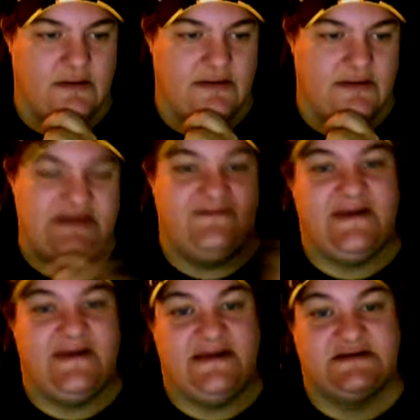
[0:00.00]

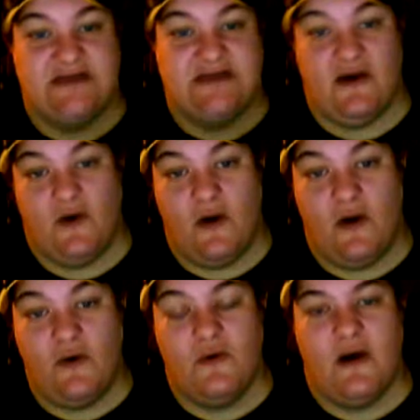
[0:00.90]
Defeating the
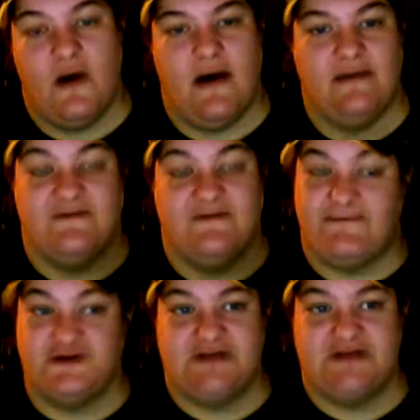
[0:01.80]
Scarecrow the
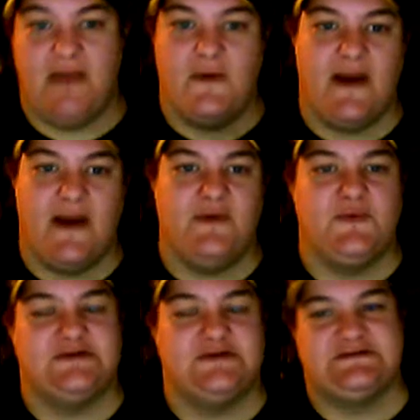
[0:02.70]
first time around
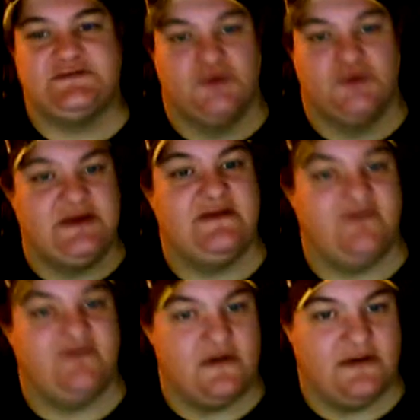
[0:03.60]
was really
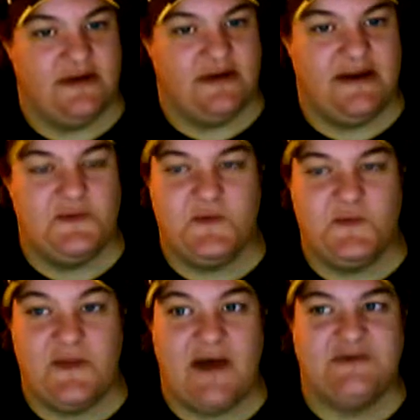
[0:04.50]
difficult.
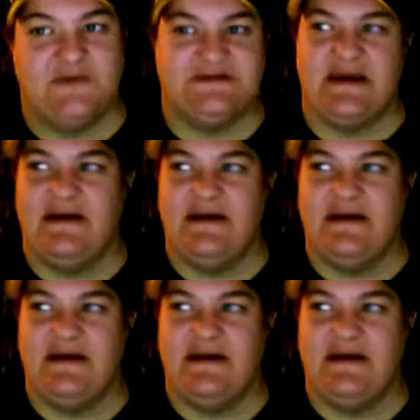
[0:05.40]
That was like,